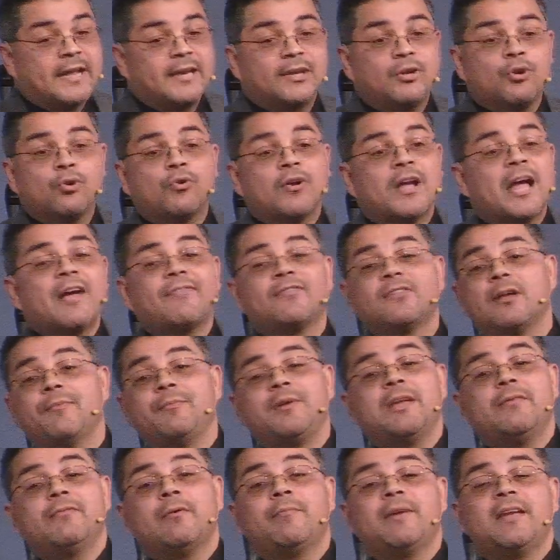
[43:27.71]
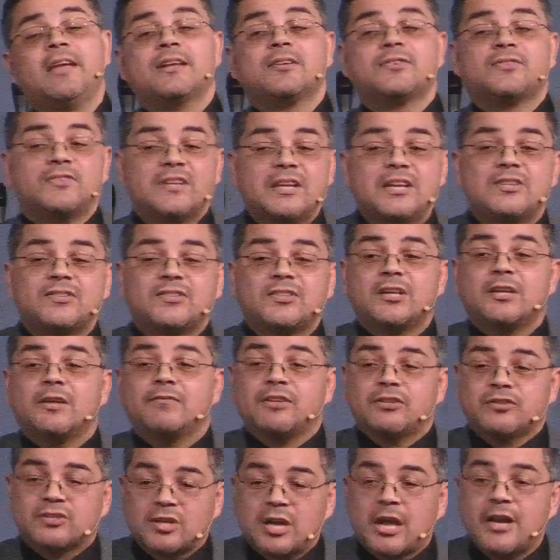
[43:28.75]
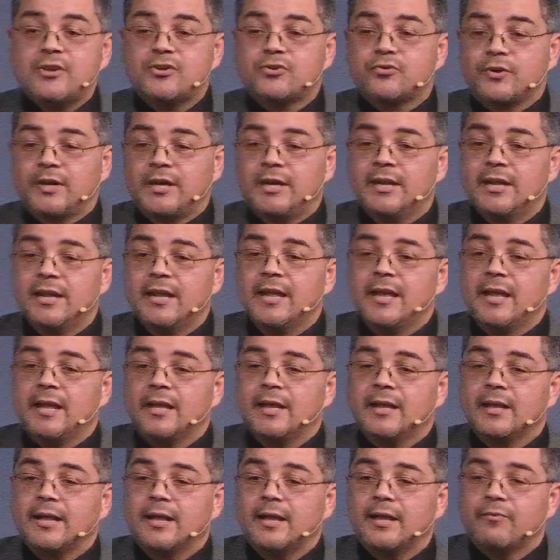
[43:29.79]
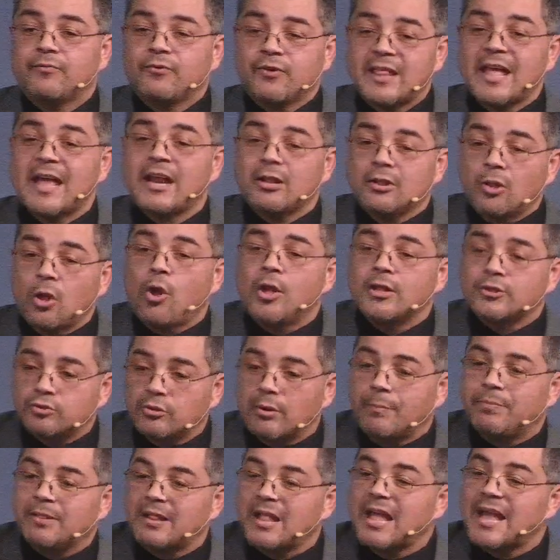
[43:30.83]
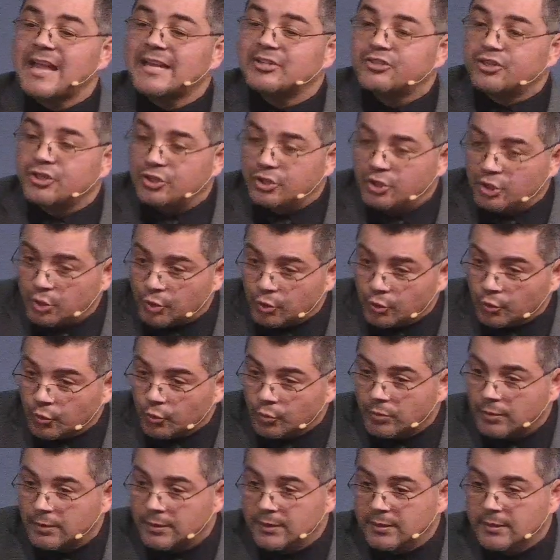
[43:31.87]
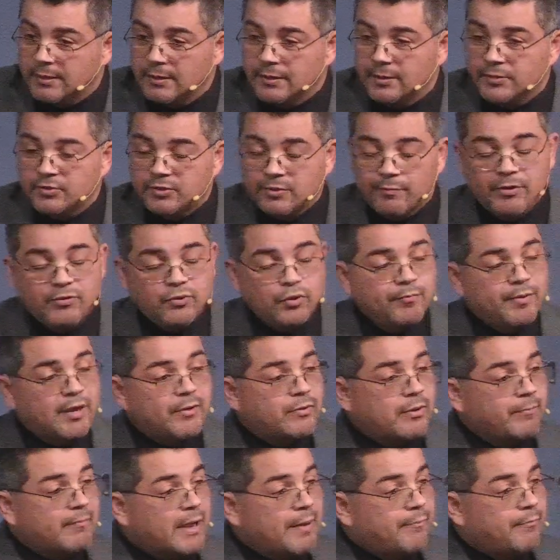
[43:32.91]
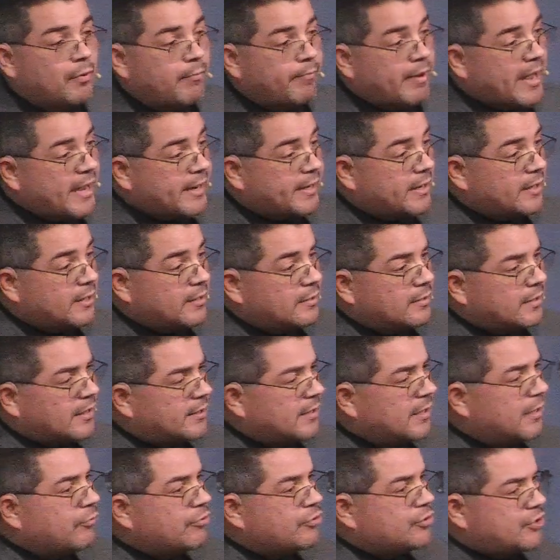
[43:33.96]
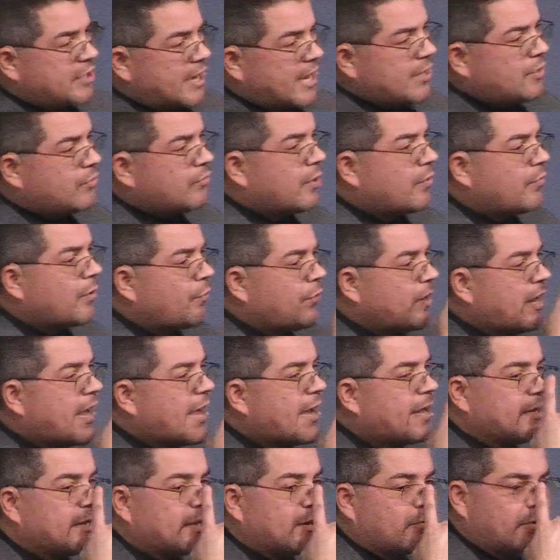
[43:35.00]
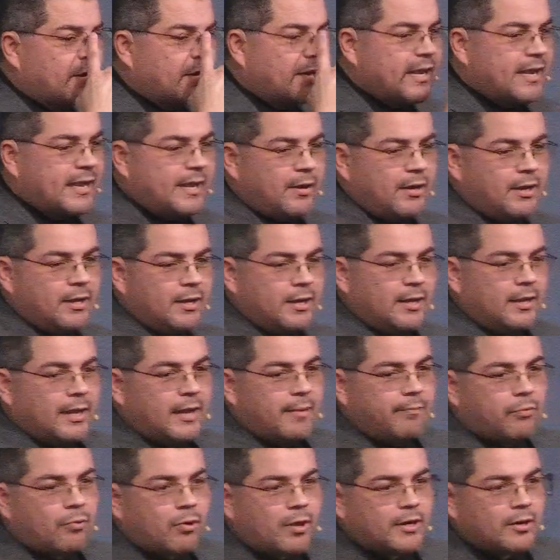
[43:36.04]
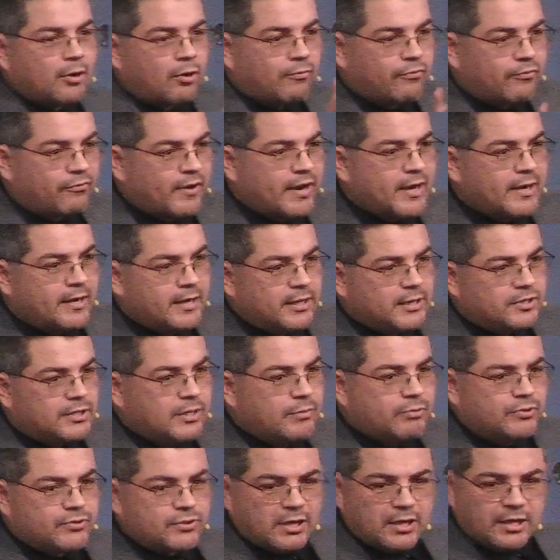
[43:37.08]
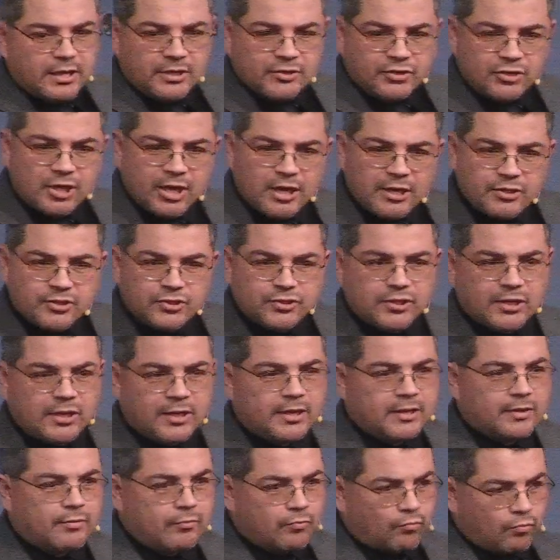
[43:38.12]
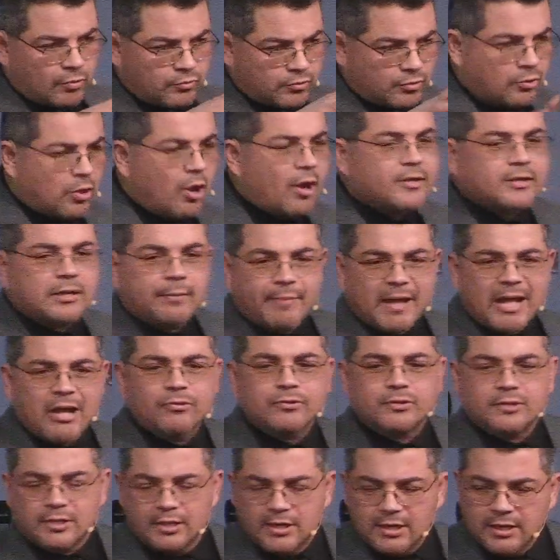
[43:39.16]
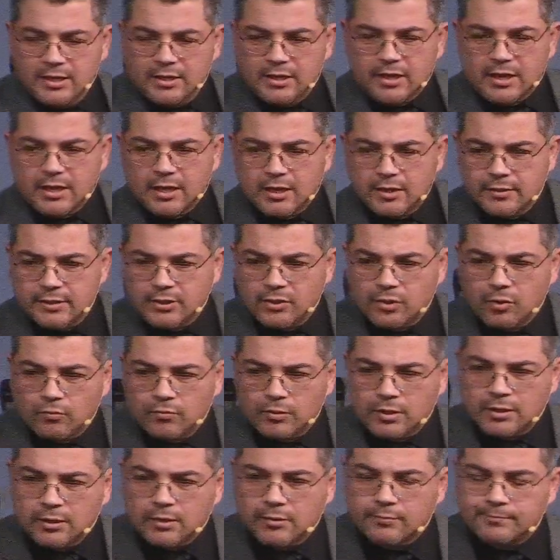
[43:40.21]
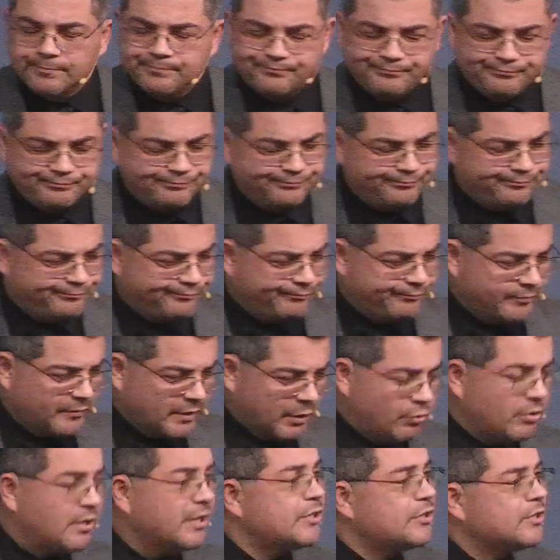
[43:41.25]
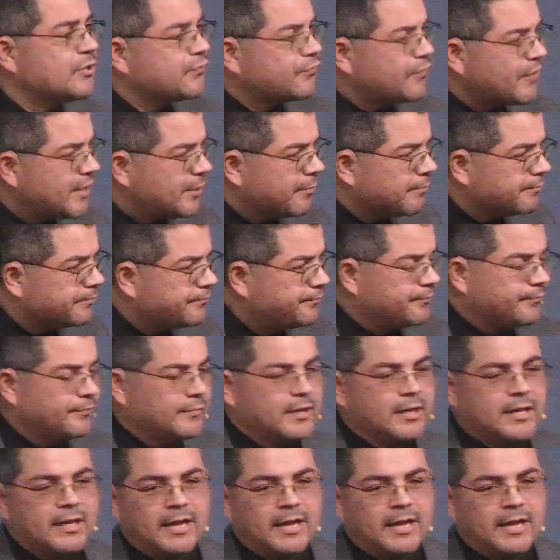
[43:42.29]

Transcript: And you don't have to be, even be a citizen of this country for that law to apply to you. Amen. Some of you may remember back in, I think it was January, when we had uh, Renee uh, brought her friend, he, she was a, a judge, uh, talked about, uh, you know, uh, religious freedom.